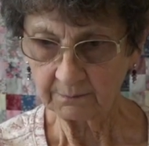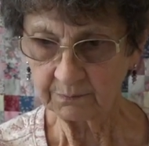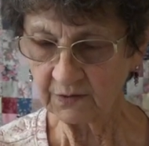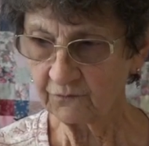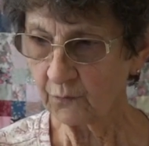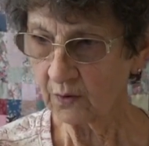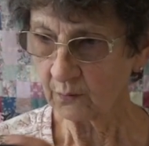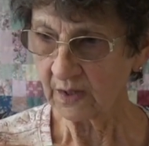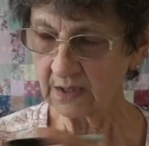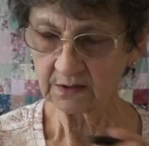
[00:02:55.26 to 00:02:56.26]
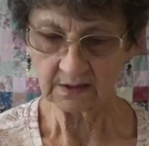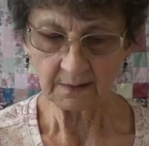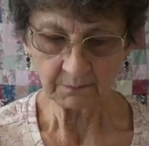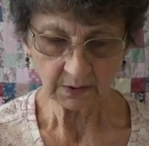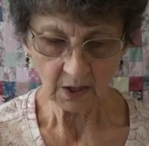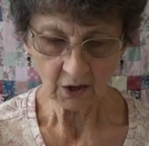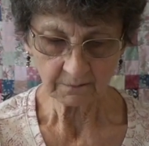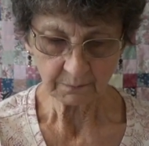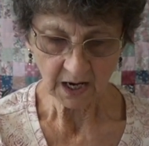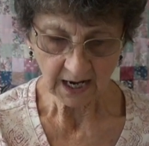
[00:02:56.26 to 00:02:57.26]
before we assemble our
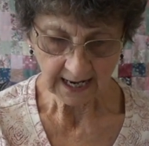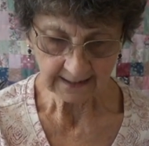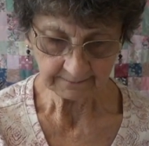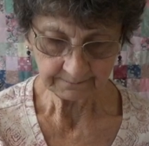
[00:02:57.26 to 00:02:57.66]
pot.